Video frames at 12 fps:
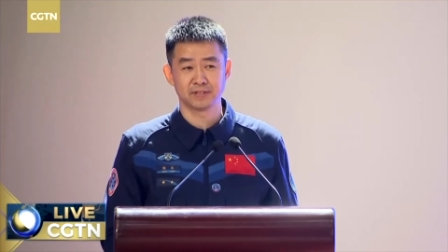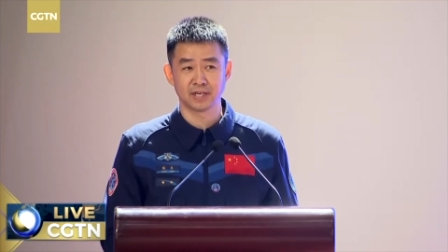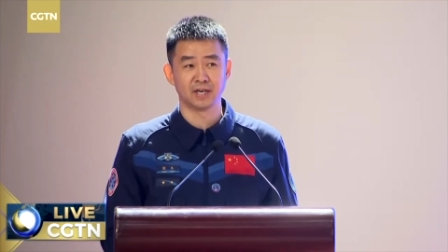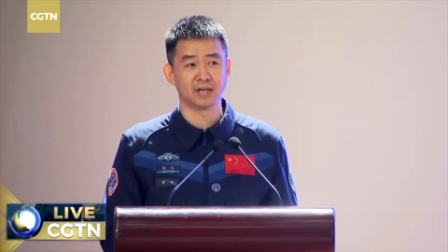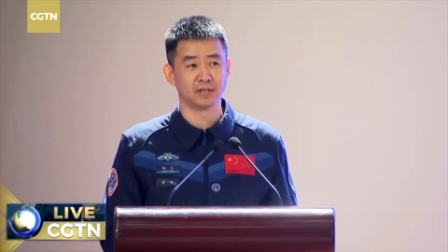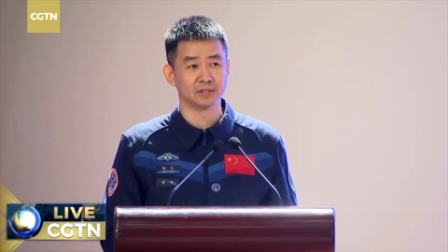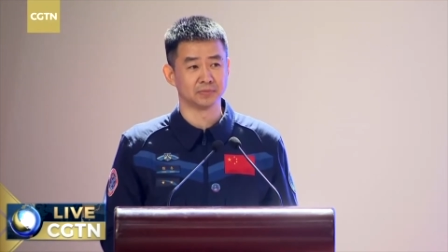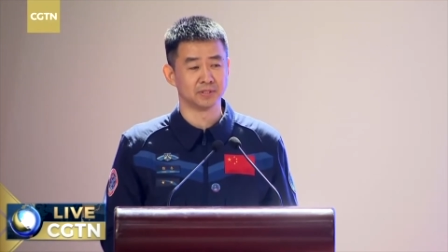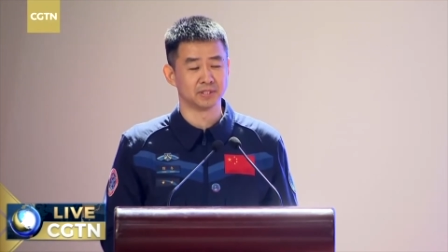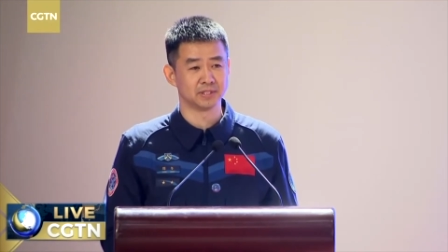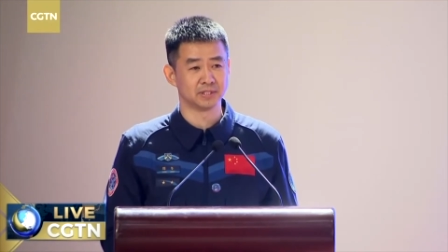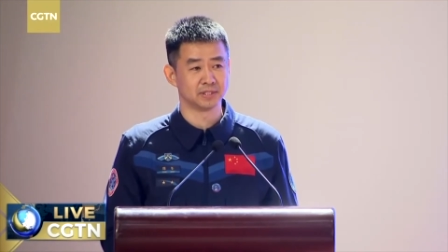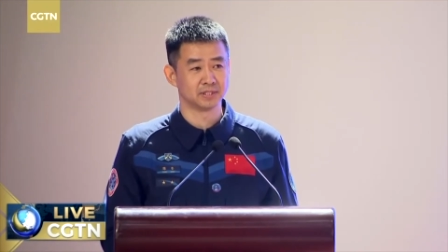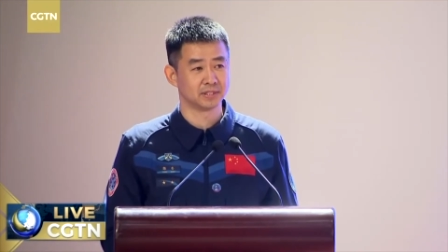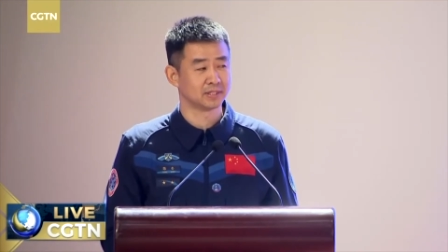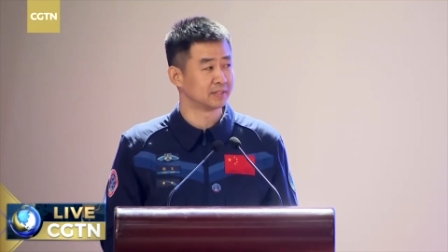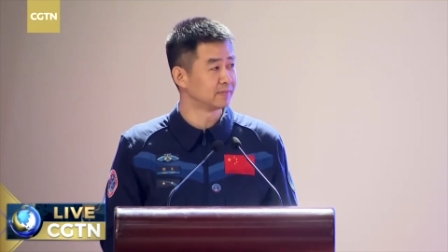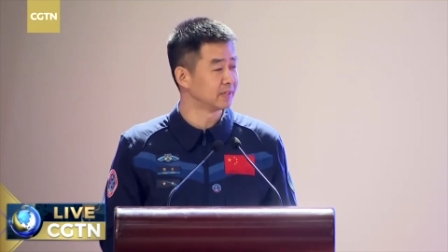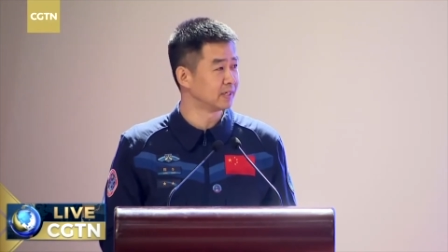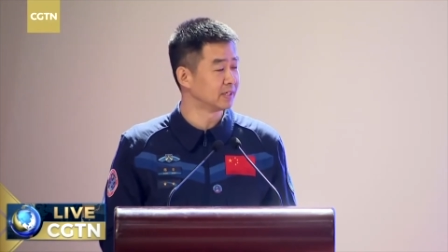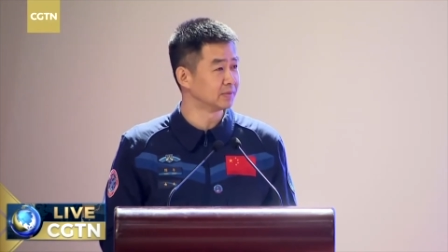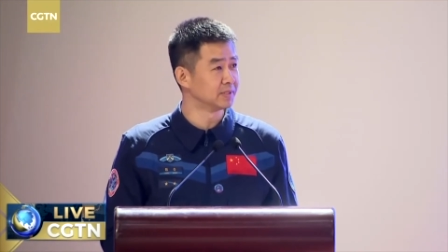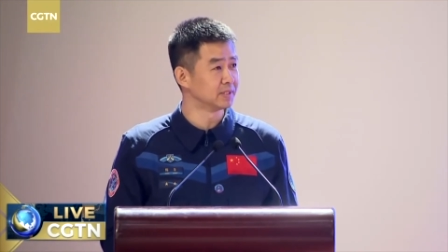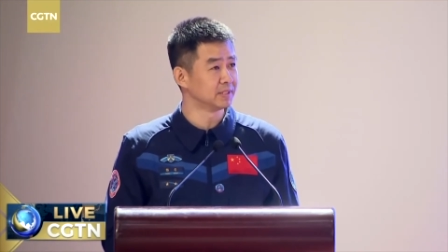First of all, I'll say hello.
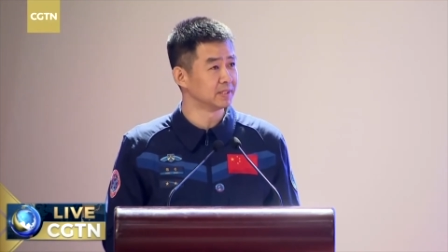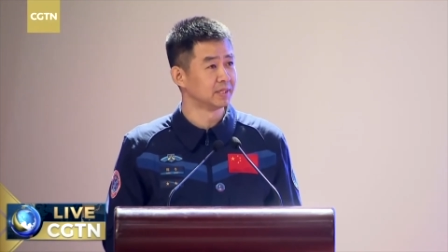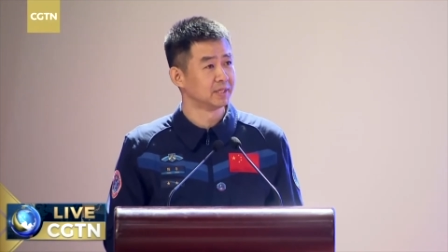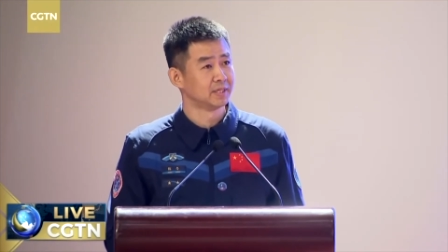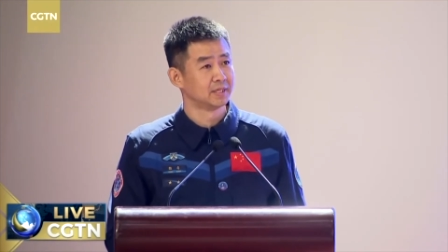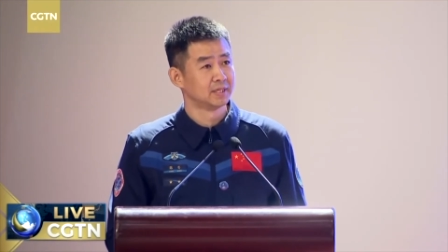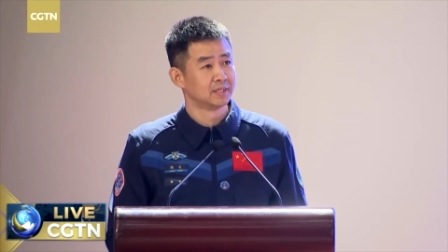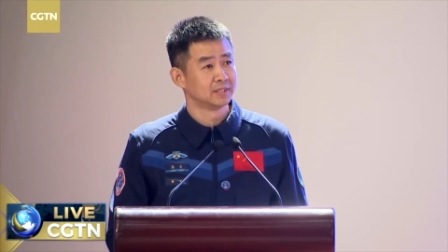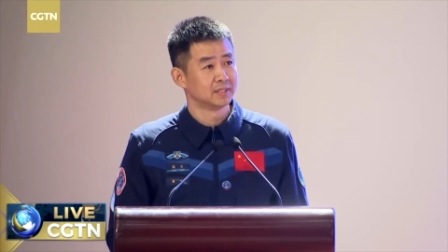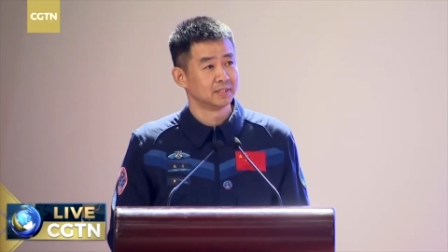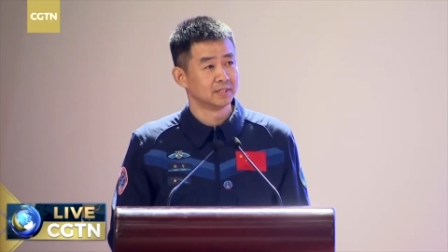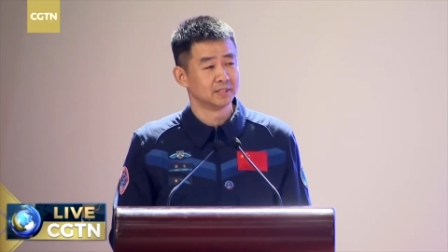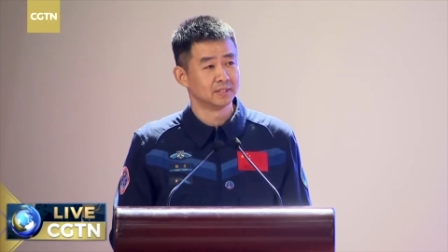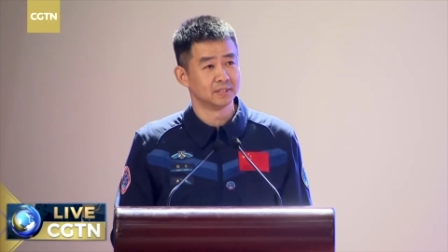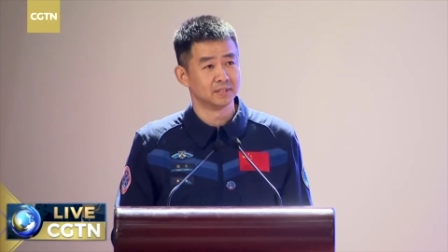This is a very good question.